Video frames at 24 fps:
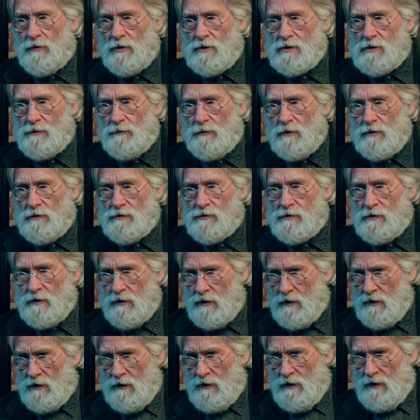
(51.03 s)
principles
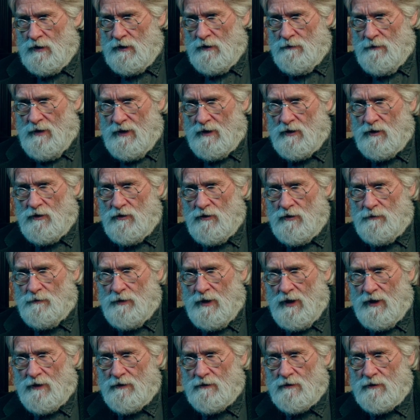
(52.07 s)
make a good
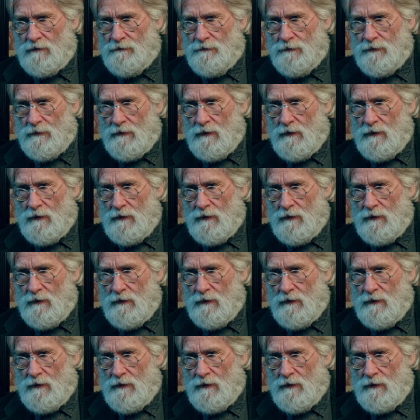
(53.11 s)
pattern?